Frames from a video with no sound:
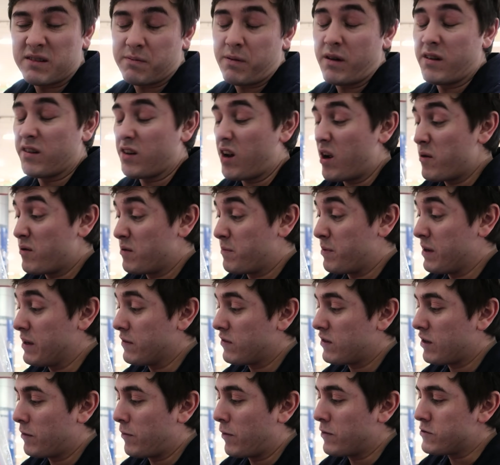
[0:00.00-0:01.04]
suppose I would be
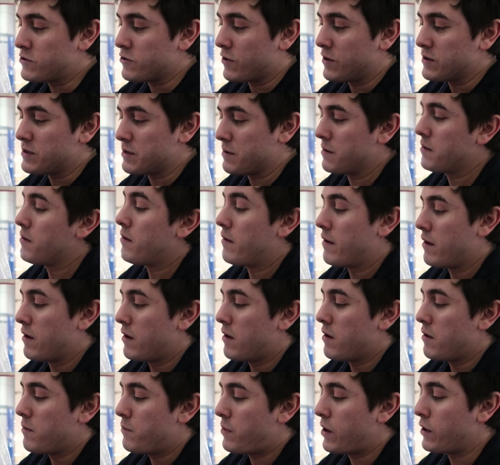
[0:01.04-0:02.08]
if someone tried to
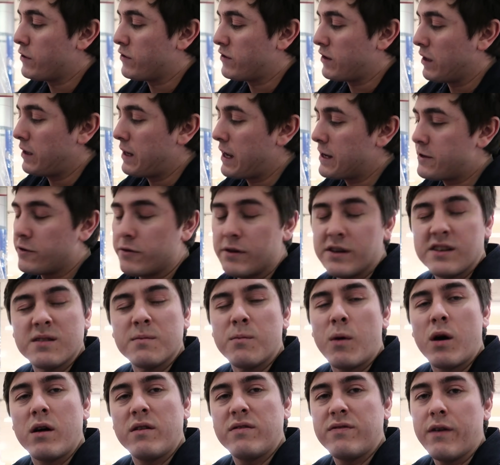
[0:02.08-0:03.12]
post a letter into
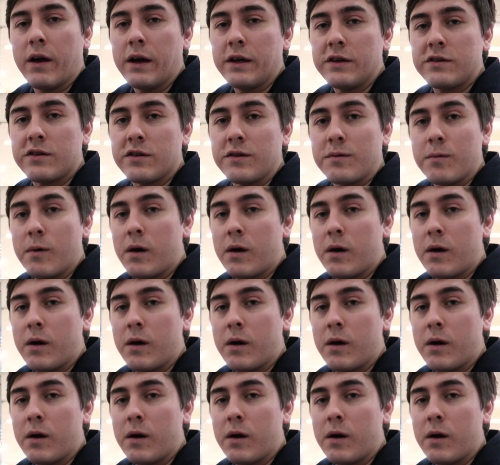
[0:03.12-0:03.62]
my face as